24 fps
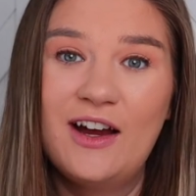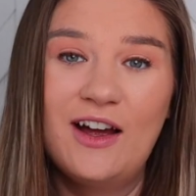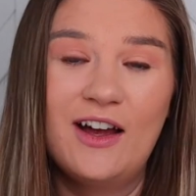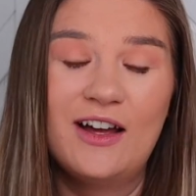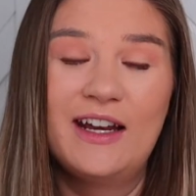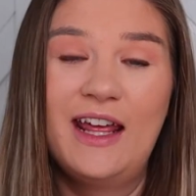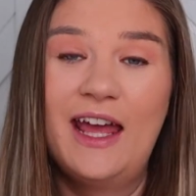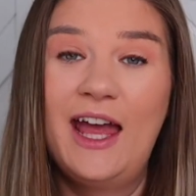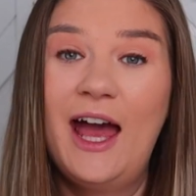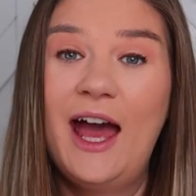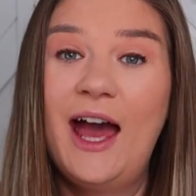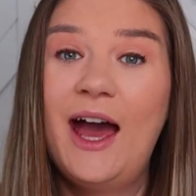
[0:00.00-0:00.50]

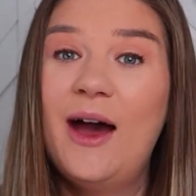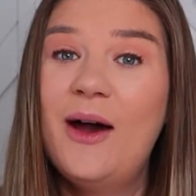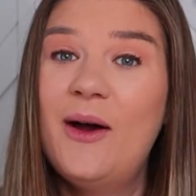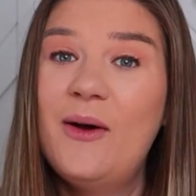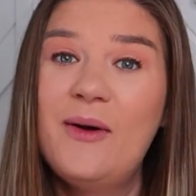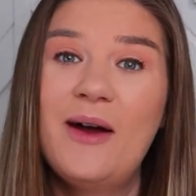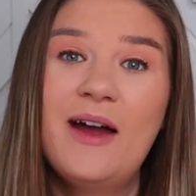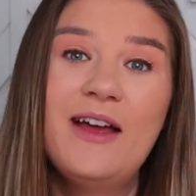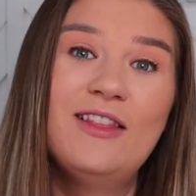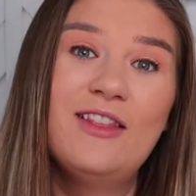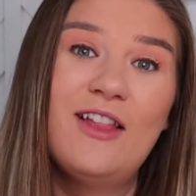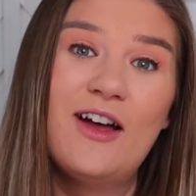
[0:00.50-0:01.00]
on
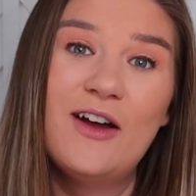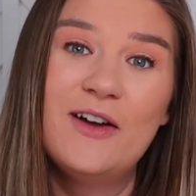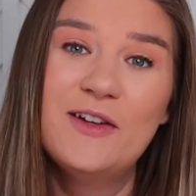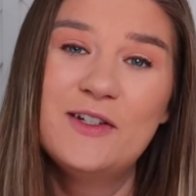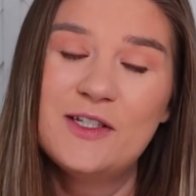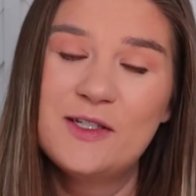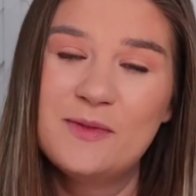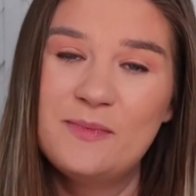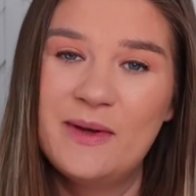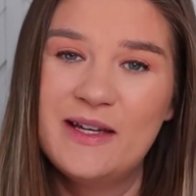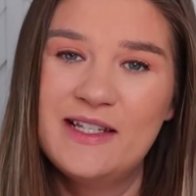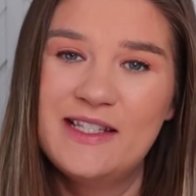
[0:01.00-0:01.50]
how I
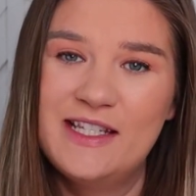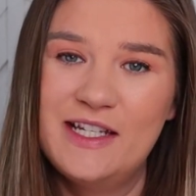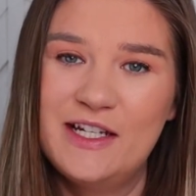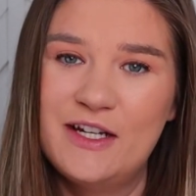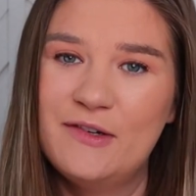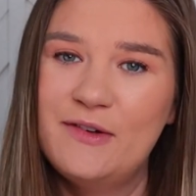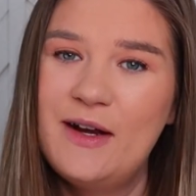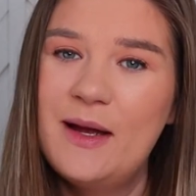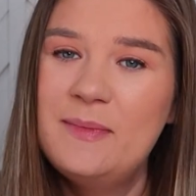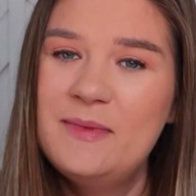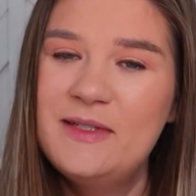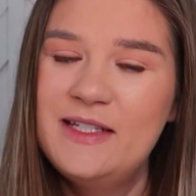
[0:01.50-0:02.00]
launched my
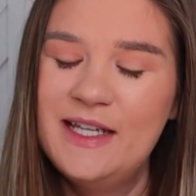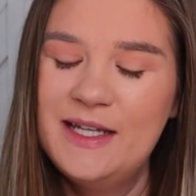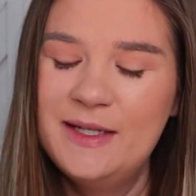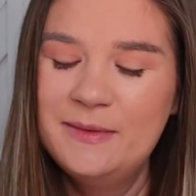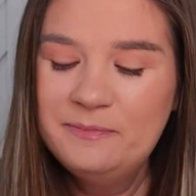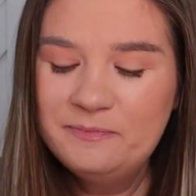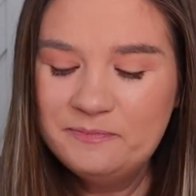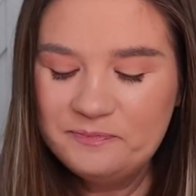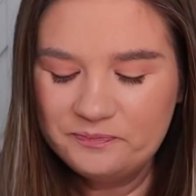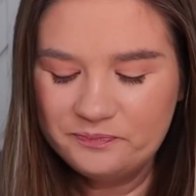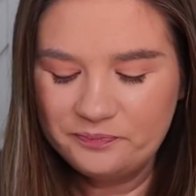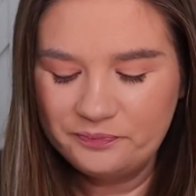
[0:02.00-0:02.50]
senior rep
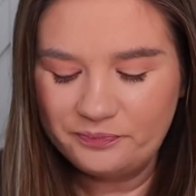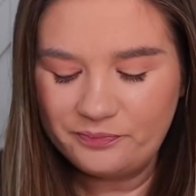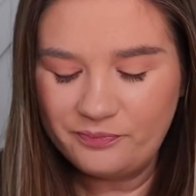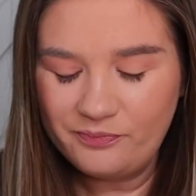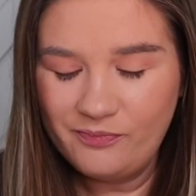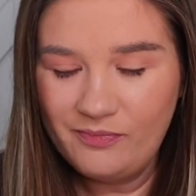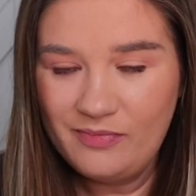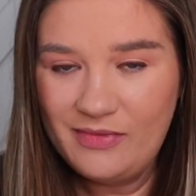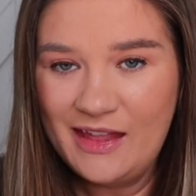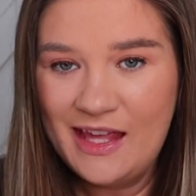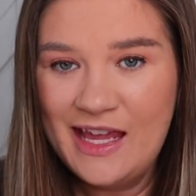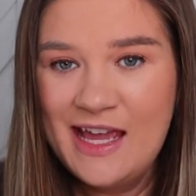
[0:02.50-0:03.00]
team
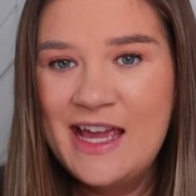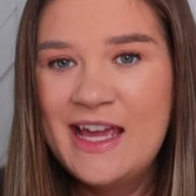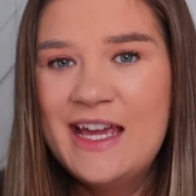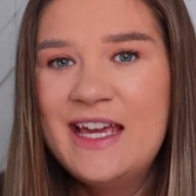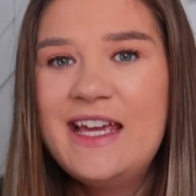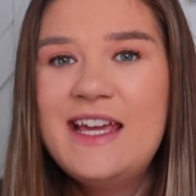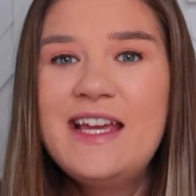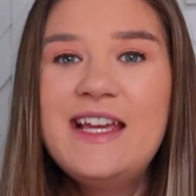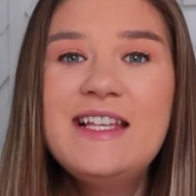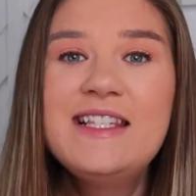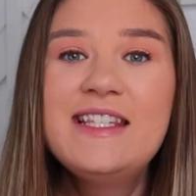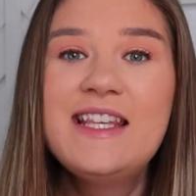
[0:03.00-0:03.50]

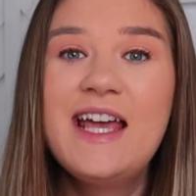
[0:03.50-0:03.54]
is